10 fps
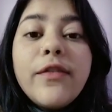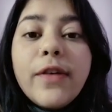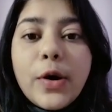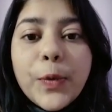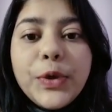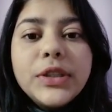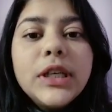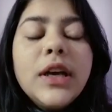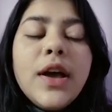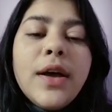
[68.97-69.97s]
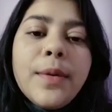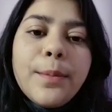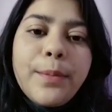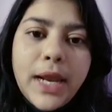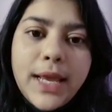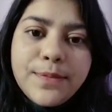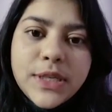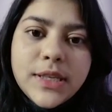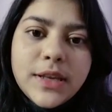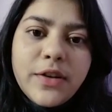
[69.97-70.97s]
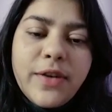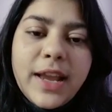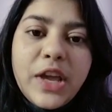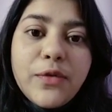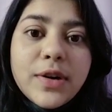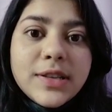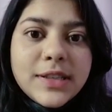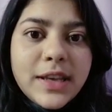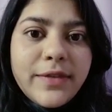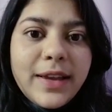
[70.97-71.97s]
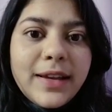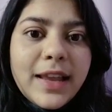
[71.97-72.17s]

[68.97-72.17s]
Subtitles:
found Prem sir, where he was giving